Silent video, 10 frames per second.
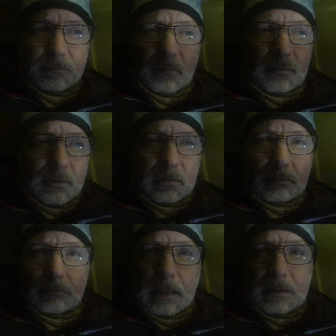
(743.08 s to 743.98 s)

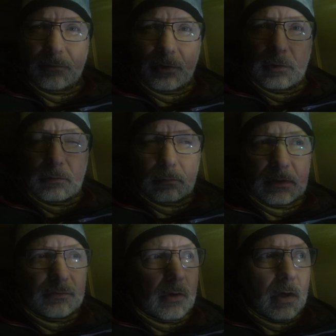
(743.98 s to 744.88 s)
circle round you and all
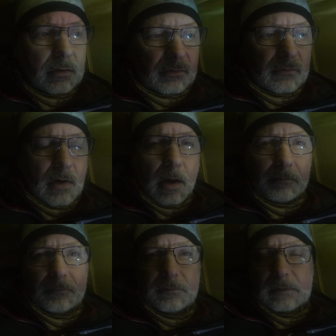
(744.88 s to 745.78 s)
this kind of
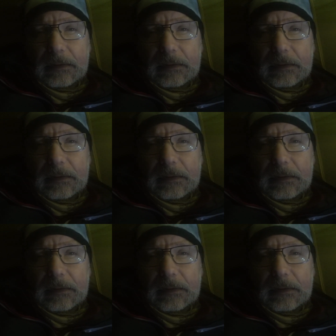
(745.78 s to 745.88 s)
stuff.